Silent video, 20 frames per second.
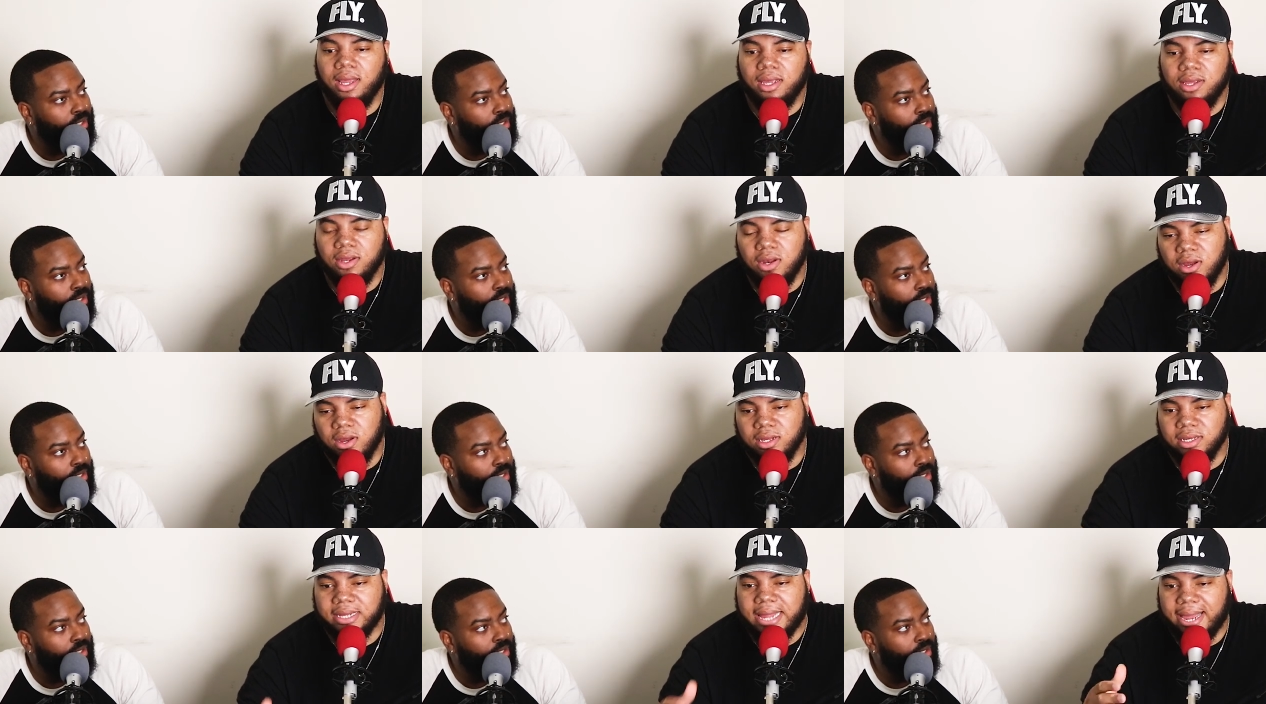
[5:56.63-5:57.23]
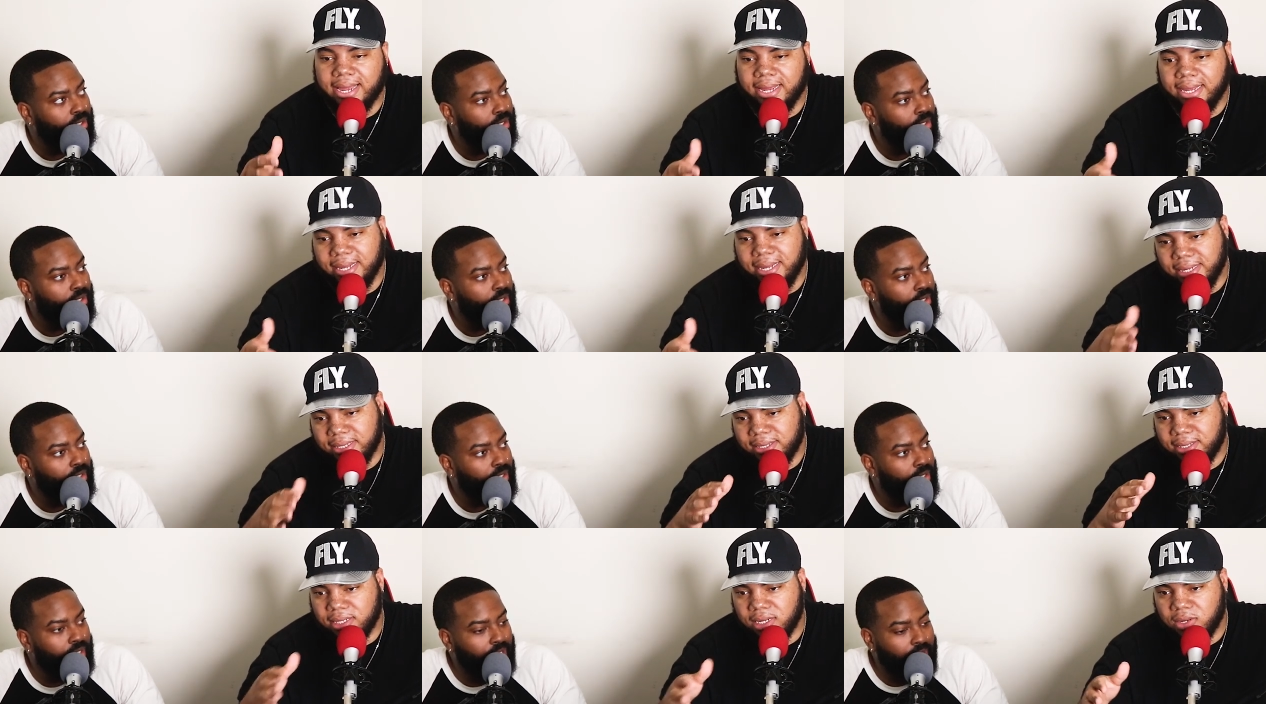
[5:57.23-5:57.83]
Speaker 1: You know, like
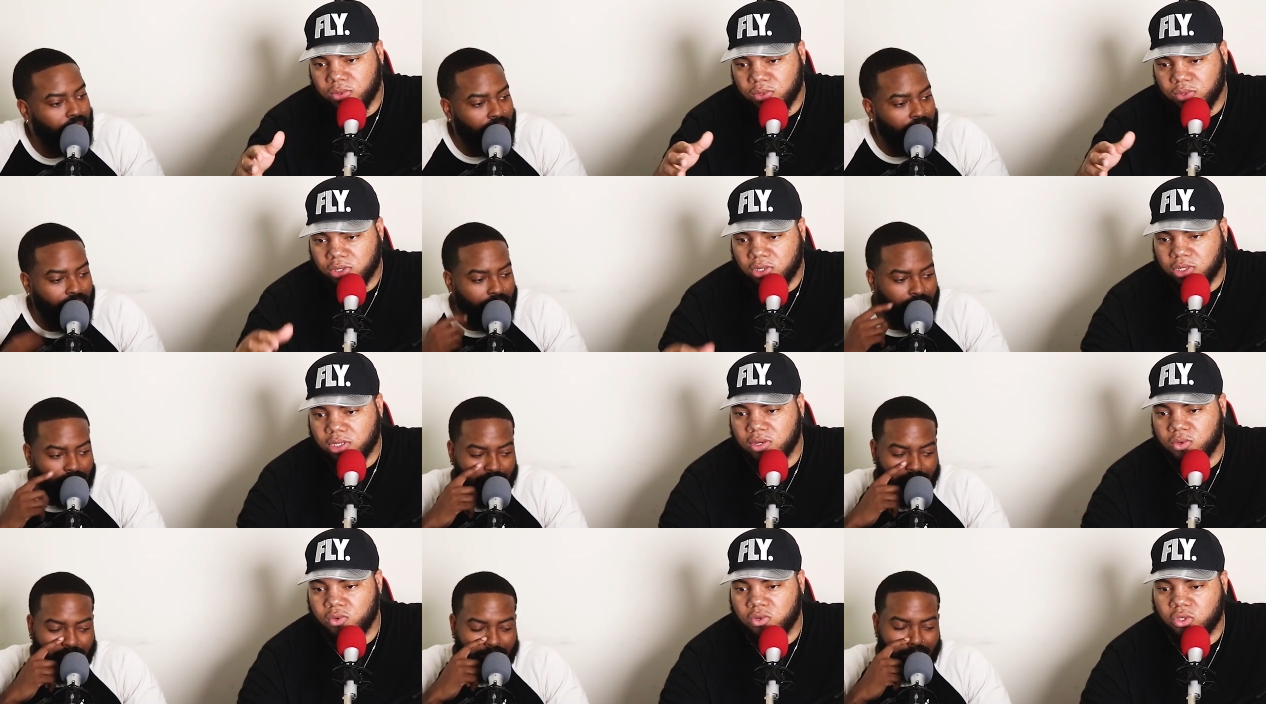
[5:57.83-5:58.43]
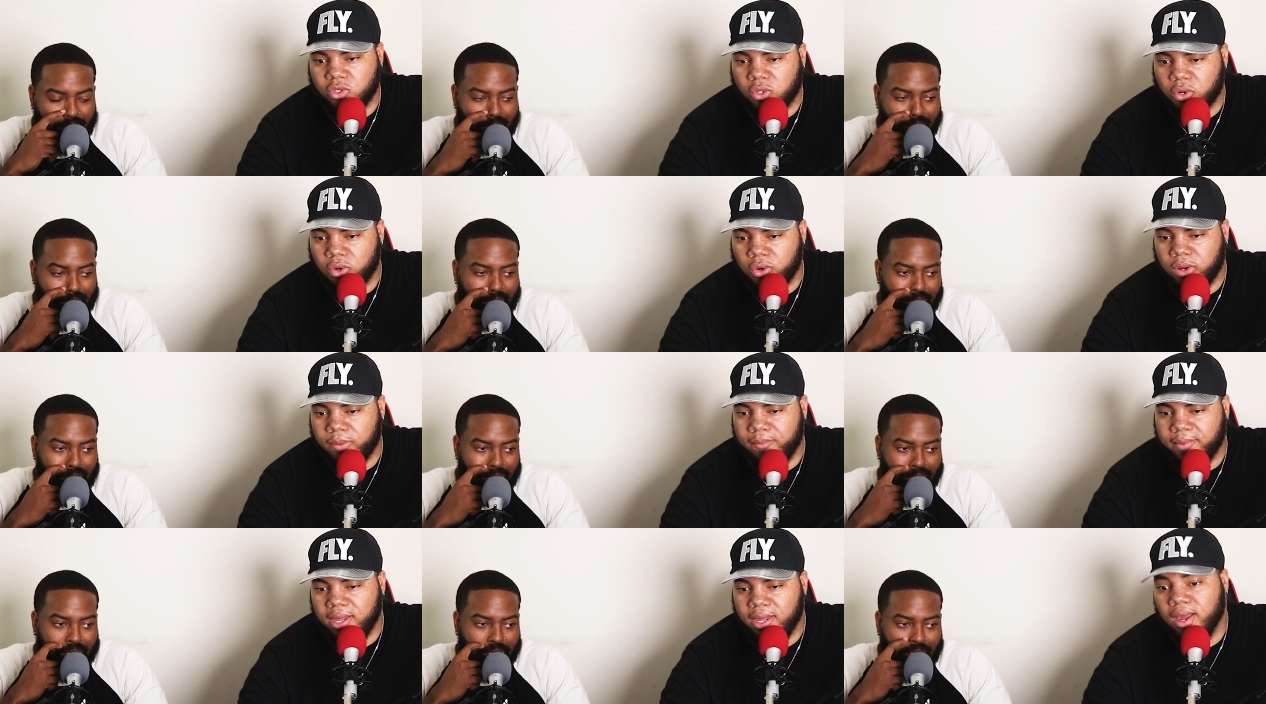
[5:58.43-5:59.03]
it, it yeah. was it was
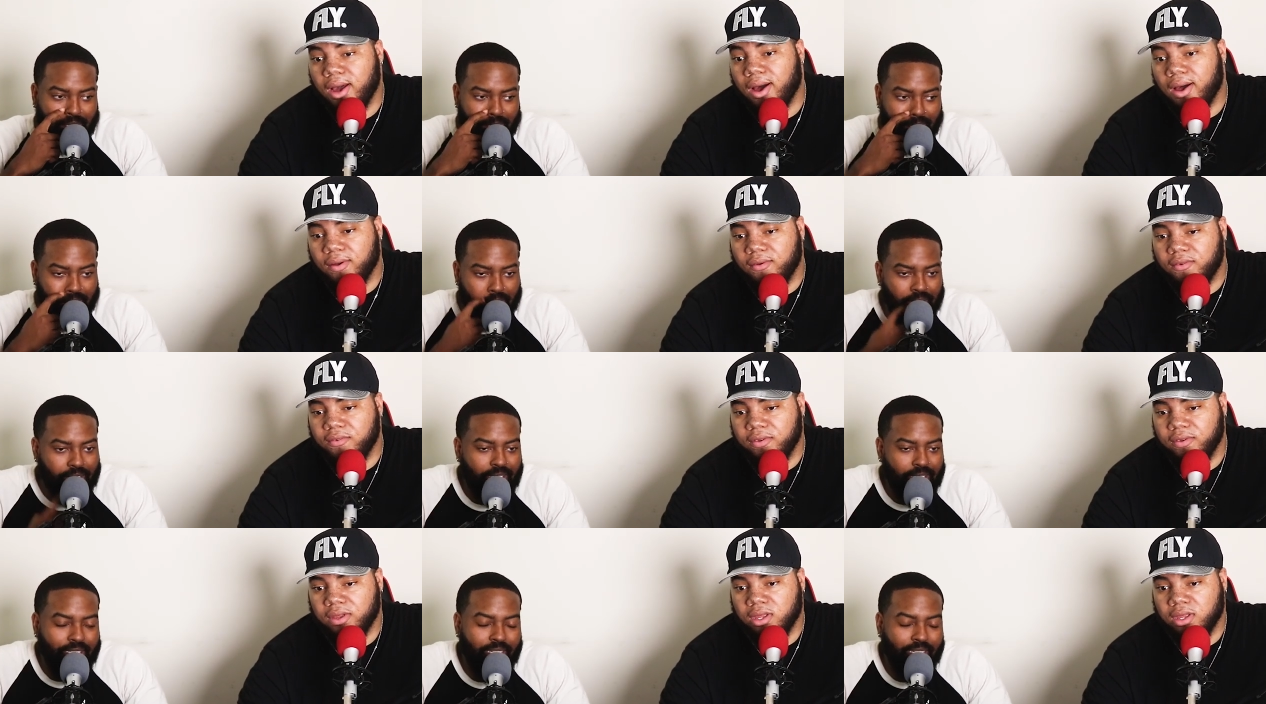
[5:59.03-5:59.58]
throwing me off.